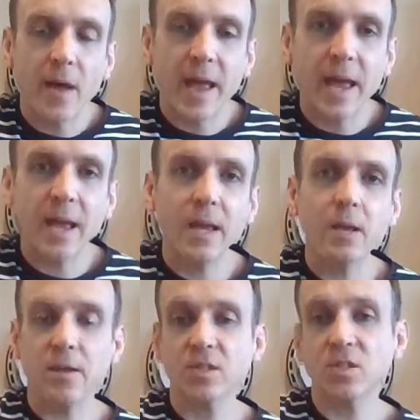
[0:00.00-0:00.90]

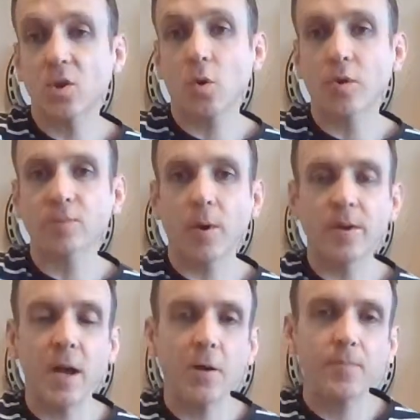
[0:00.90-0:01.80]
A, this is the chorus
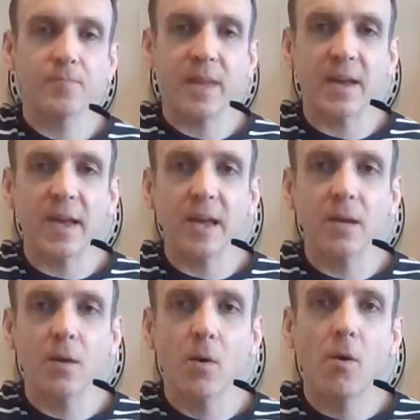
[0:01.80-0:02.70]
part now.
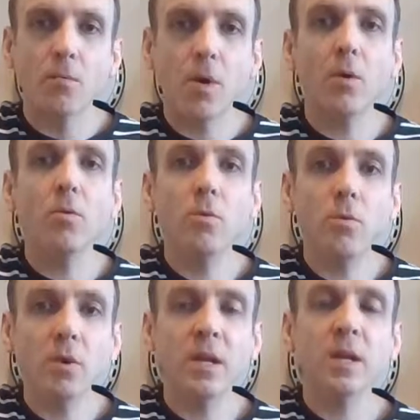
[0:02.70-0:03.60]
A,
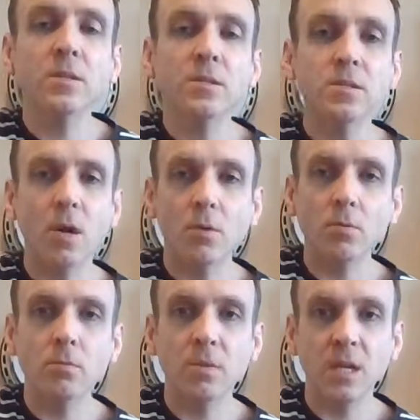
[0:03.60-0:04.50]
Rolling
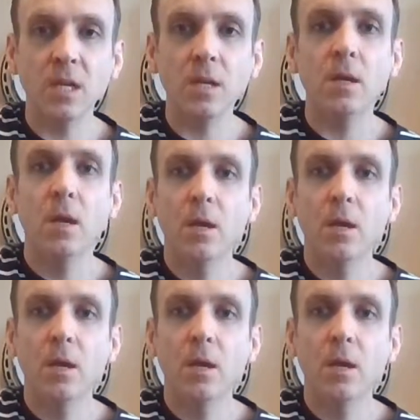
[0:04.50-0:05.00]
Stone, E.